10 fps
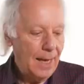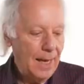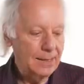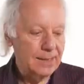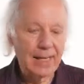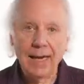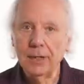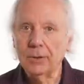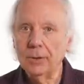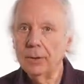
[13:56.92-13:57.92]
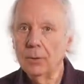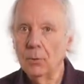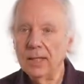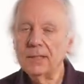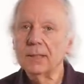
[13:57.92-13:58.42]
a standard
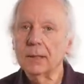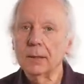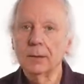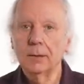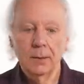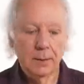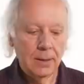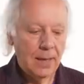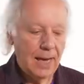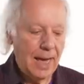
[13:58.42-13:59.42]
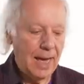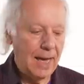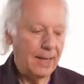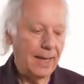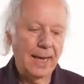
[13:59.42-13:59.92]
whisk
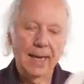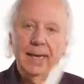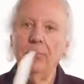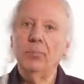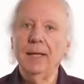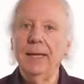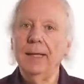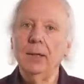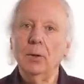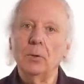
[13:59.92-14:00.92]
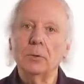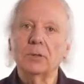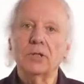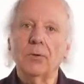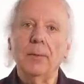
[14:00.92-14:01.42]
and a plain old
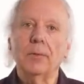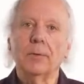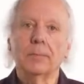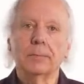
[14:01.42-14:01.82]
scraper.